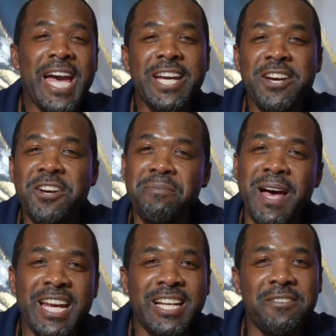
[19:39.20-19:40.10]

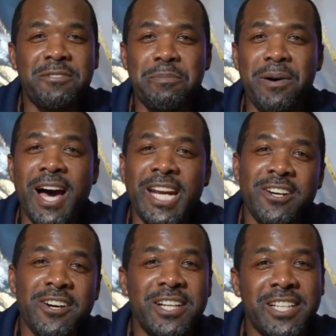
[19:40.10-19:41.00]
everybody left the party
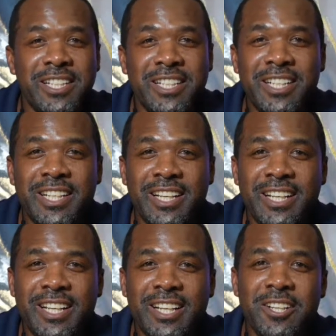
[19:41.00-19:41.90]
early.
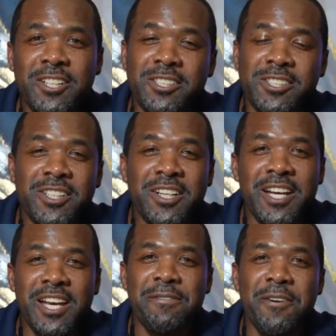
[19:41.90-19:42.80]
Because
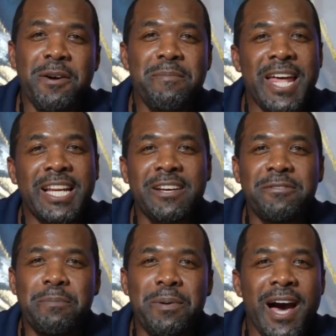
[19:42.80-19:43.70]
if everybody
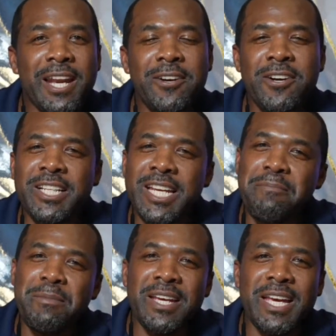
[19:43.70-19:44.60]
left the party early, that
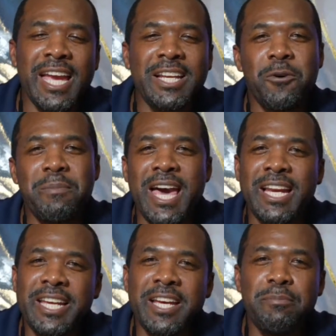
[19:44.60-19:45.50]
means ain't nobody
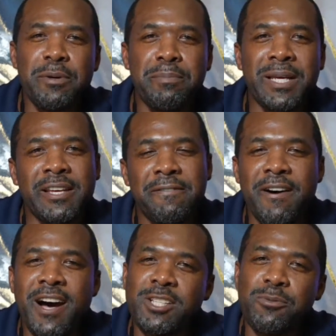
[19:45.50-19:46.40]
there but Bentley
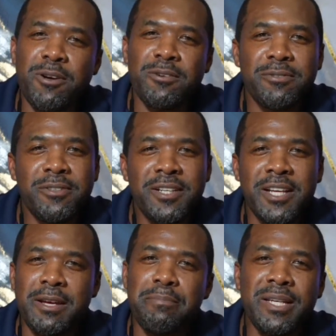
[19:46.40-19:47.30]
Farnsworth
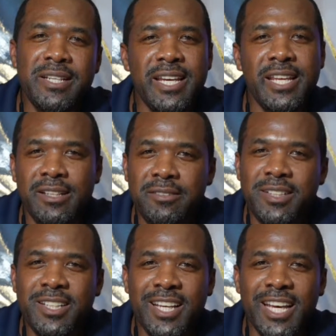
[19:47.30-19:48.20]
and P. Diddy.
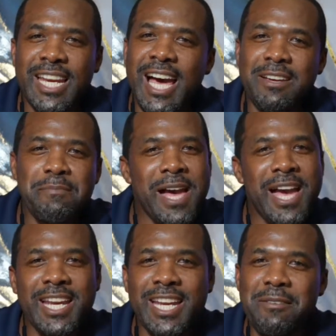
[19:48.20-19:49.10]
And I ain't
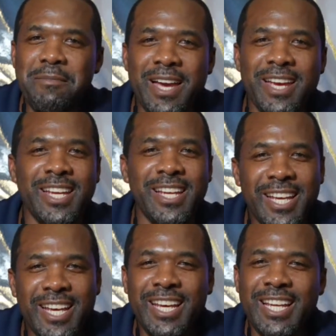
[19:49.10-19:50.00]
buying that, man.
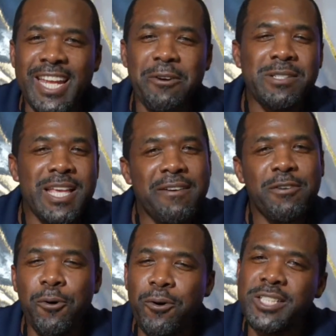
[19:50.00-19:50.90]
They was having
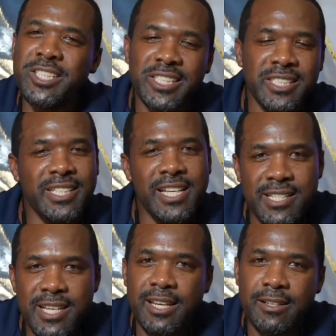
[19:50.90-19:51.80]
orgies, they
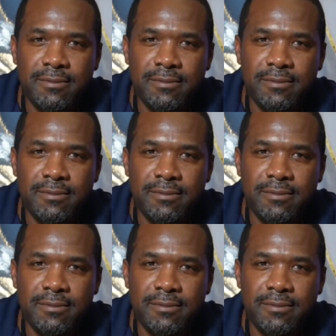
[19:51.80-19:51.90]
say.